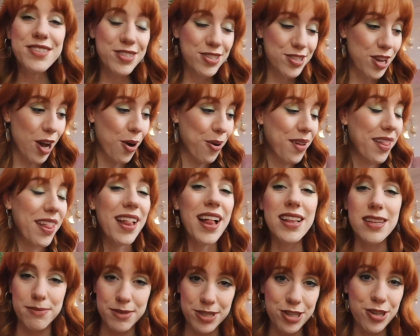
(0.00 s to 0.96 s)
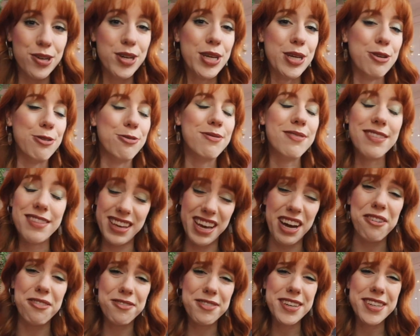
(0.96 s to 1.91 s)
So let me show you the
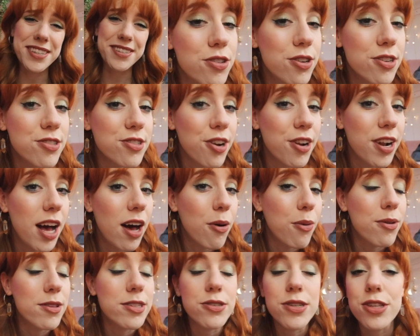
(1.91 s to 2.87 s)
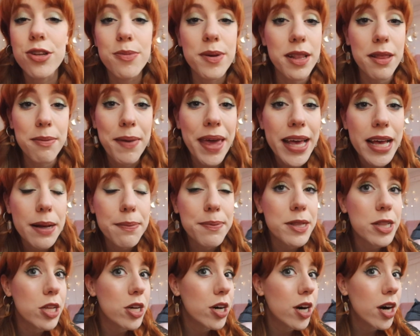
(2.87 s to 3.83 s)
outfit. So to start out, we'll do a little bit of makeup
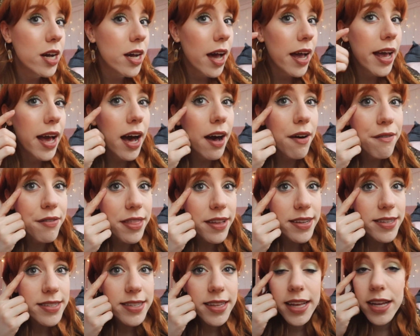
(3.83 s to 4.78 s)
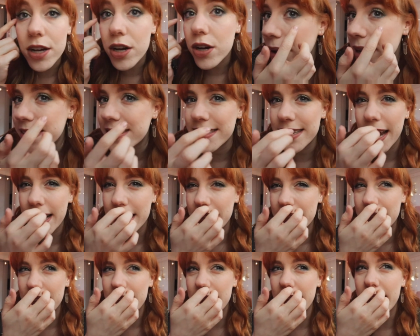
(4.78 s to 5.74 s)
look. I have this like, it's
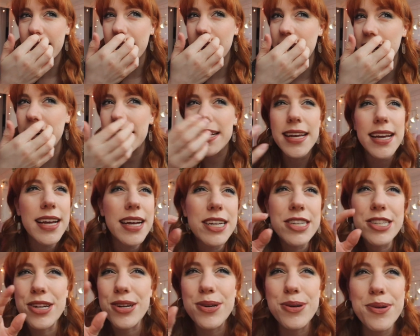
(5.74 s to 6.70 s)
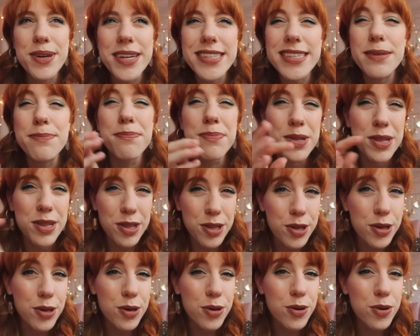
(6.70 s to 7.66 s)
technically like a turquoisey
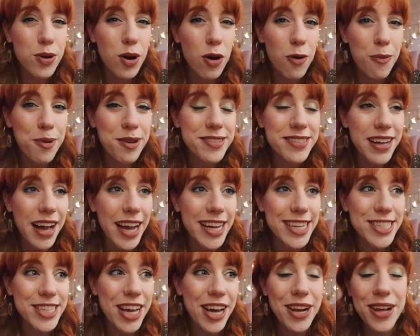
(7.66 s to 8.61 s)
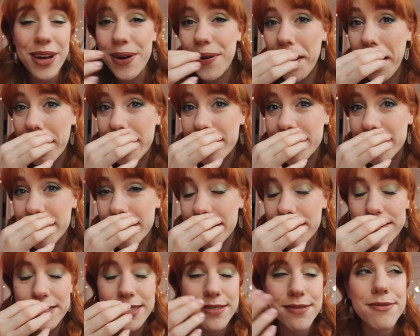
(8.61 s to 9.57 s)
blue almost eyeshadow. Actually, it
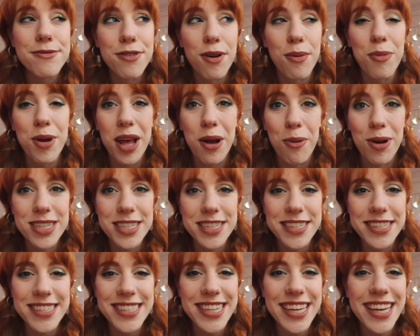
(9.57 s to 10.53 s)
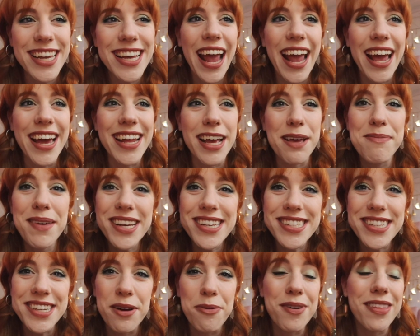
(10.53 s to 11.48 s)
was from when I worked at Disney and I
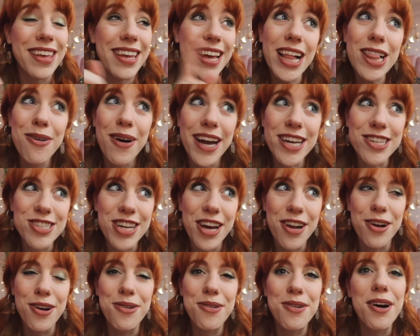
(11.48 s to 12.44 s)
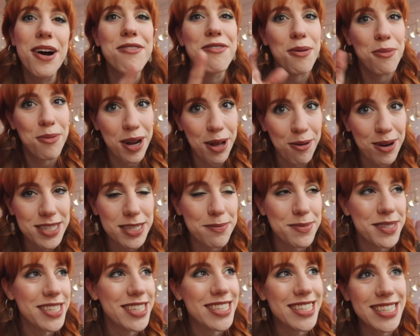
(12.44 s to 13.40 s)
mixed it with a yellow eyeshadow from when I worked
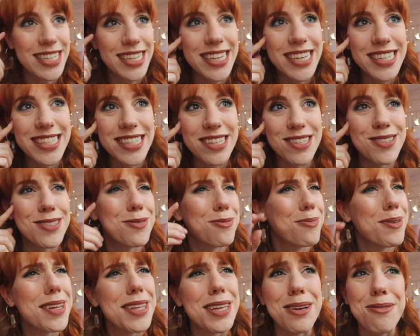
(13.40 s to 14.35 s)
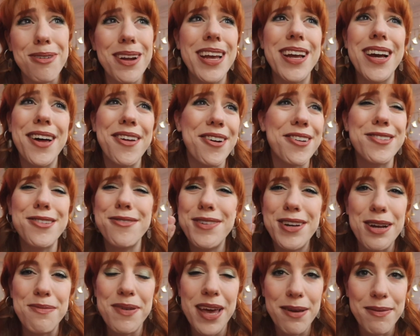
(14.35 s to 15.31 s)
at Disney because they're really great colors. They're
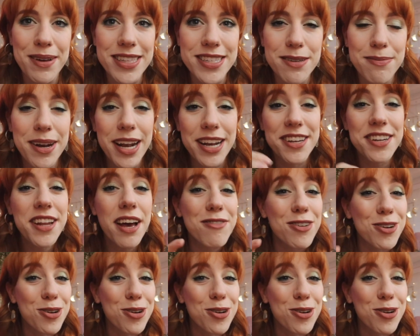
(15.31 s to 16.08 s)
very pigmented, but I didn't have